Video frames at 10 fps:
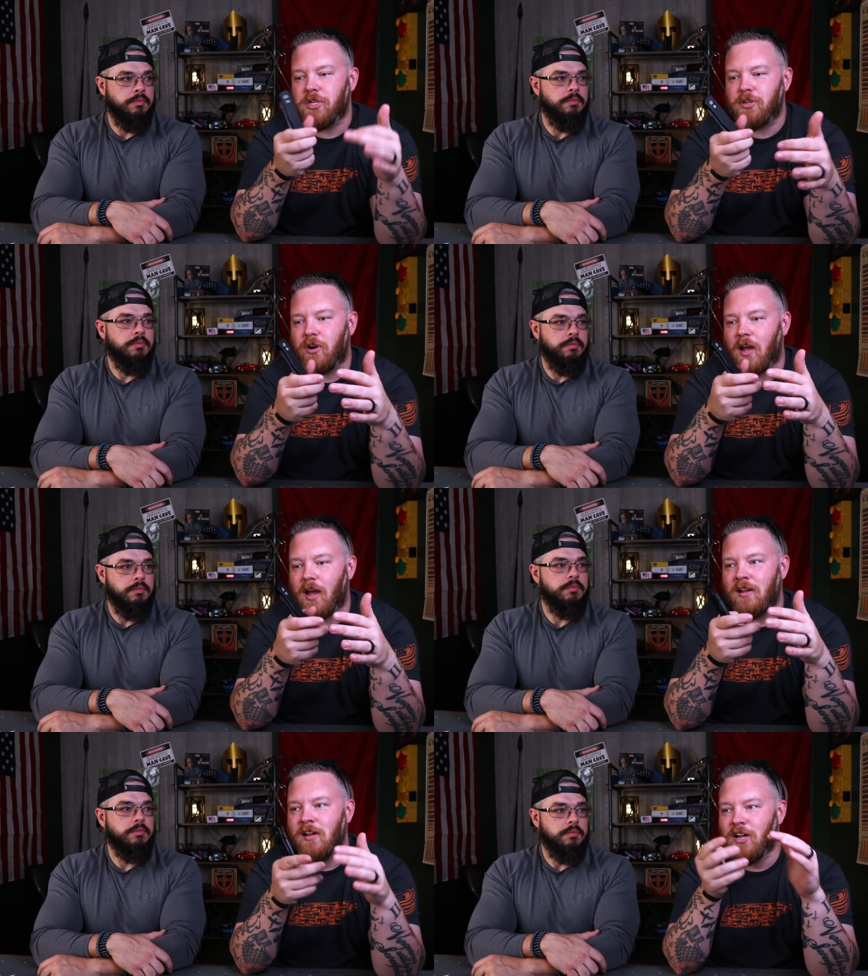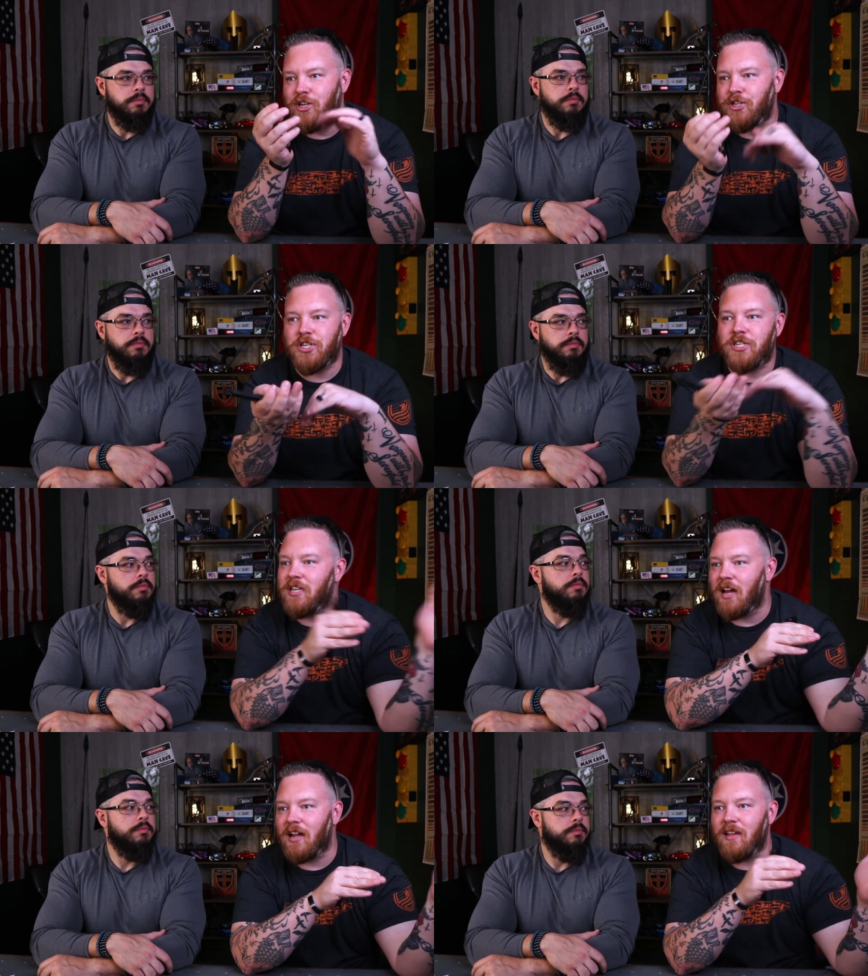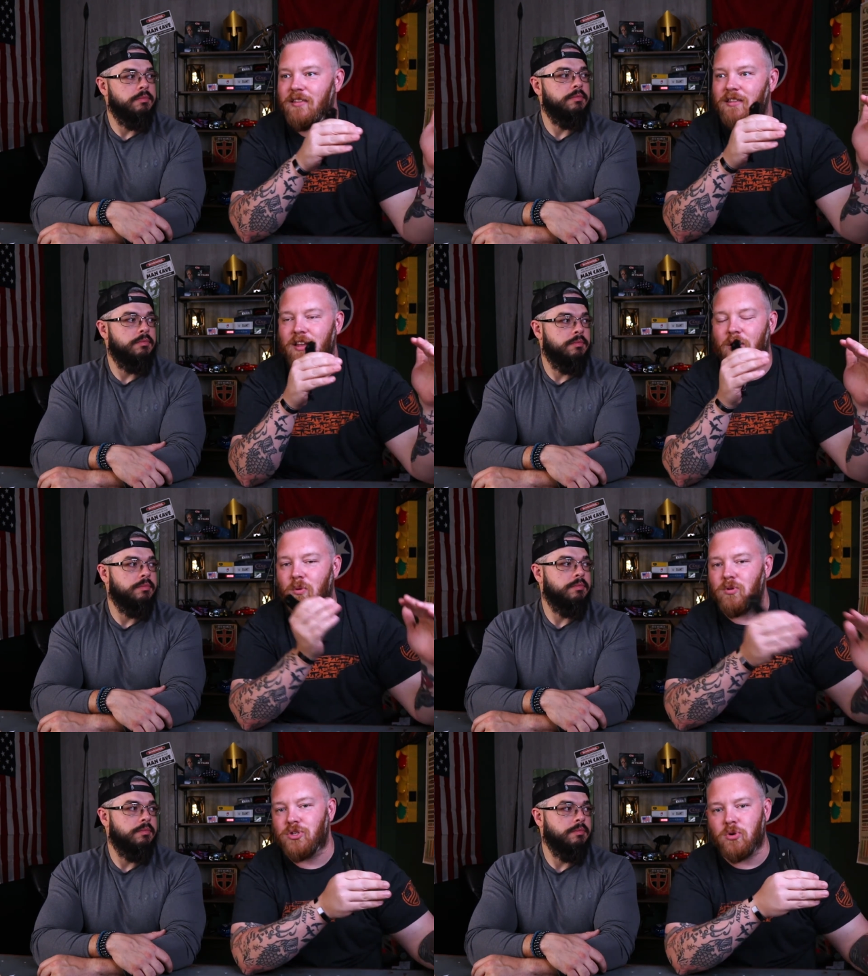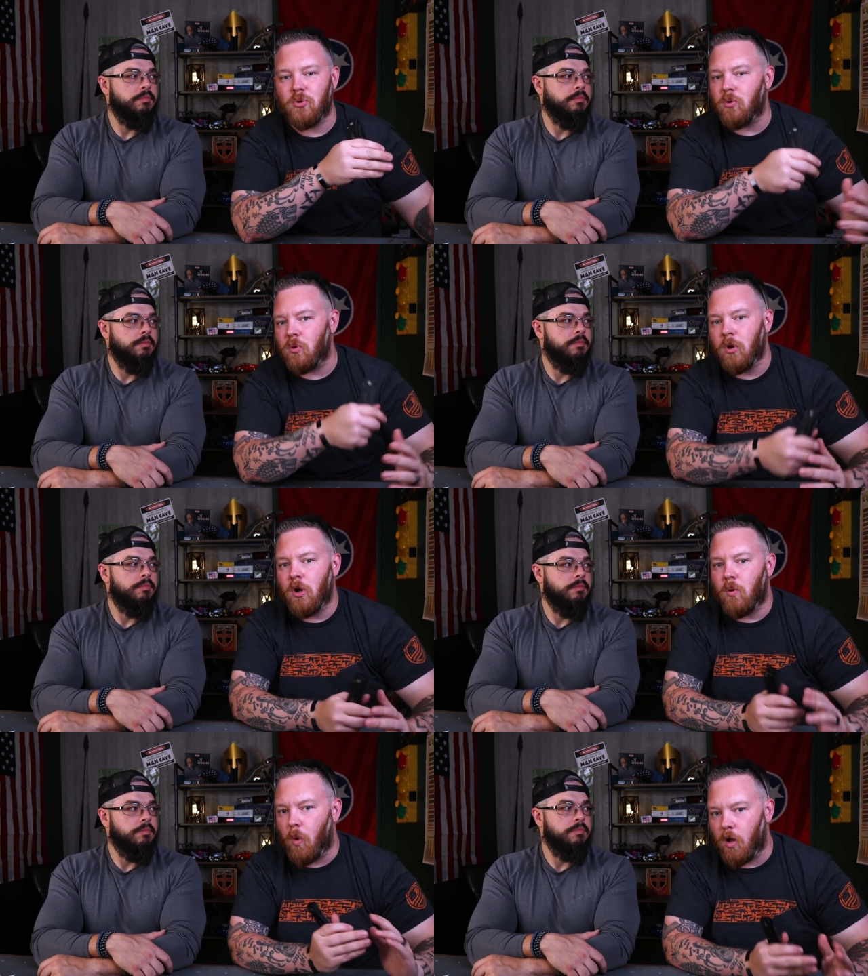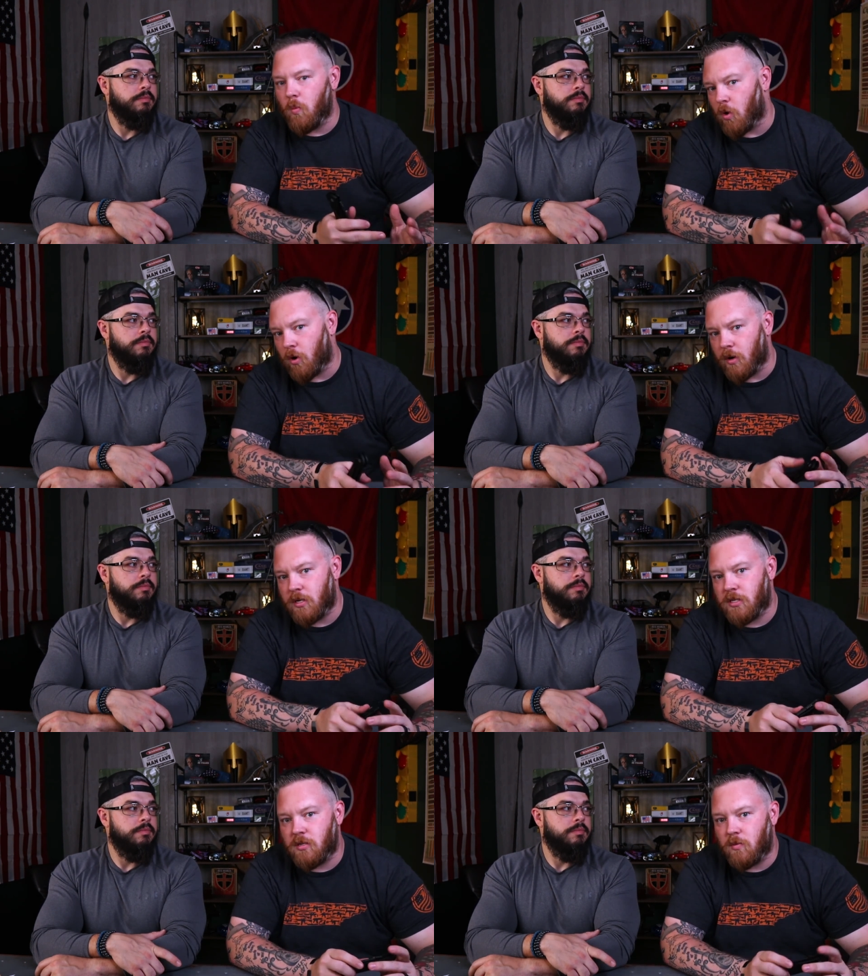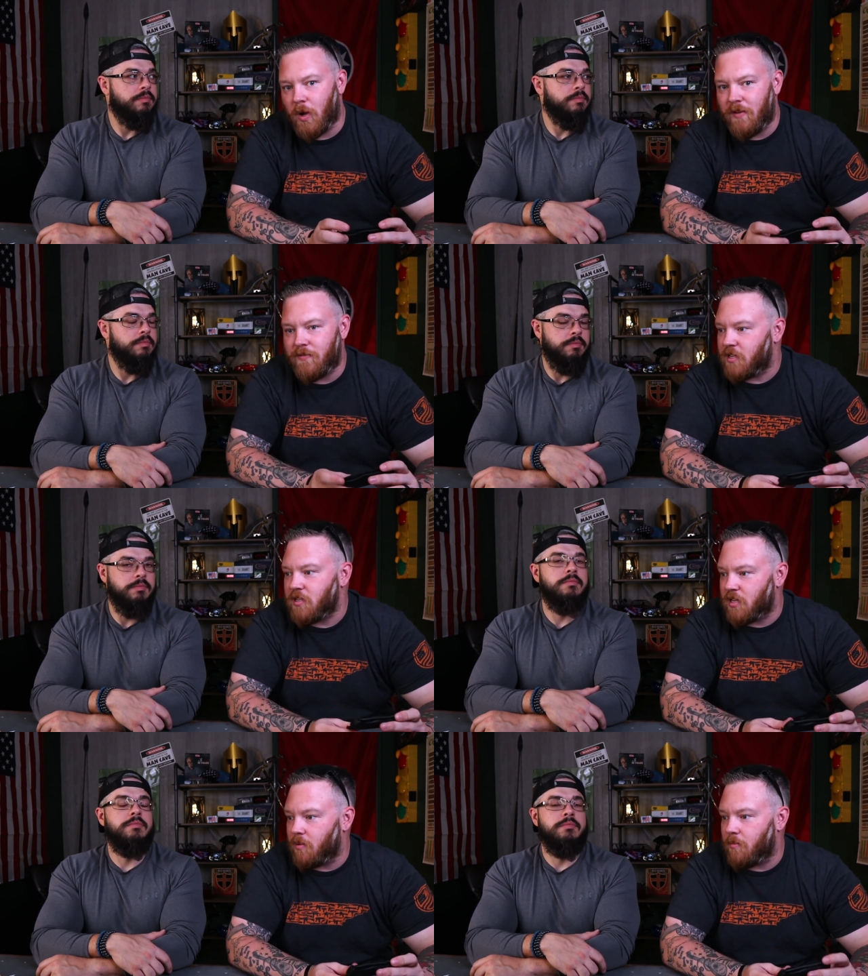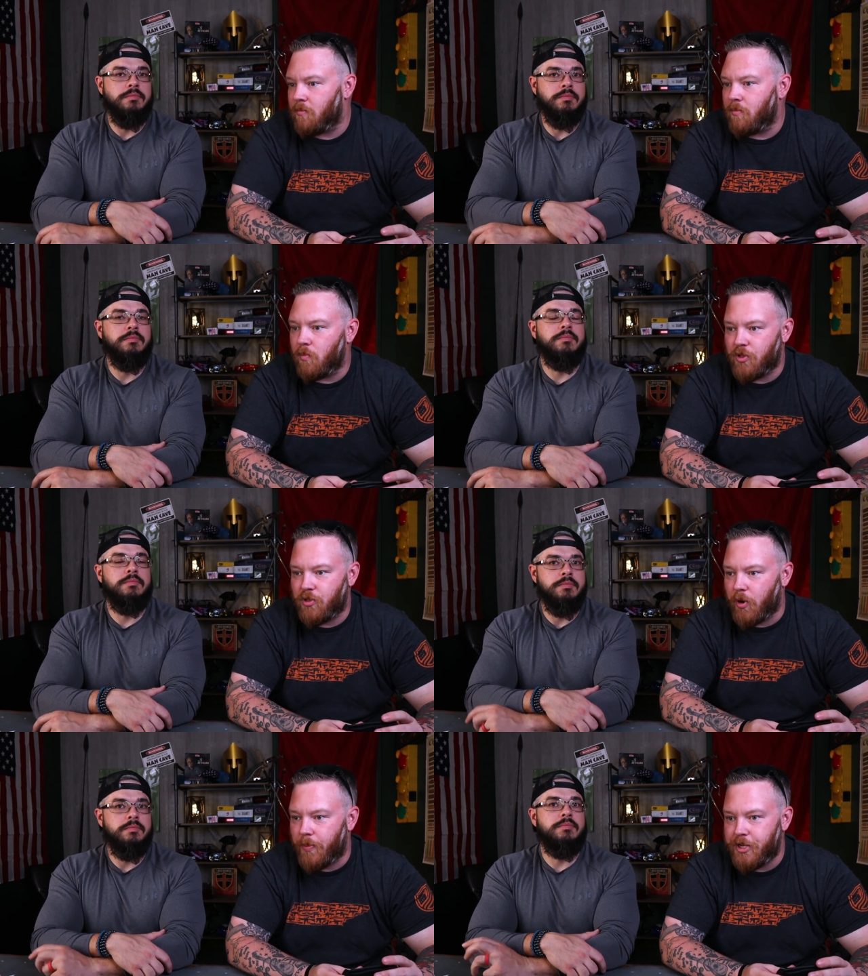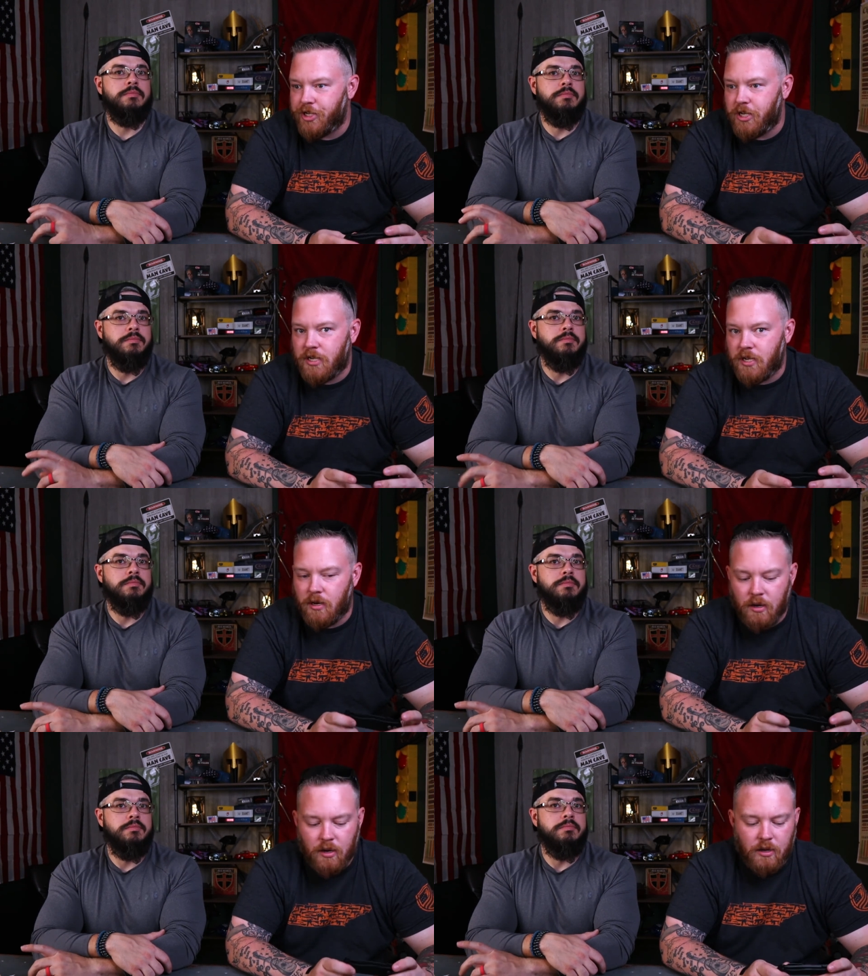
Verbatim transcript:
Speaker 1: that they're not just stuck in the old school what works wave system with grippy G10.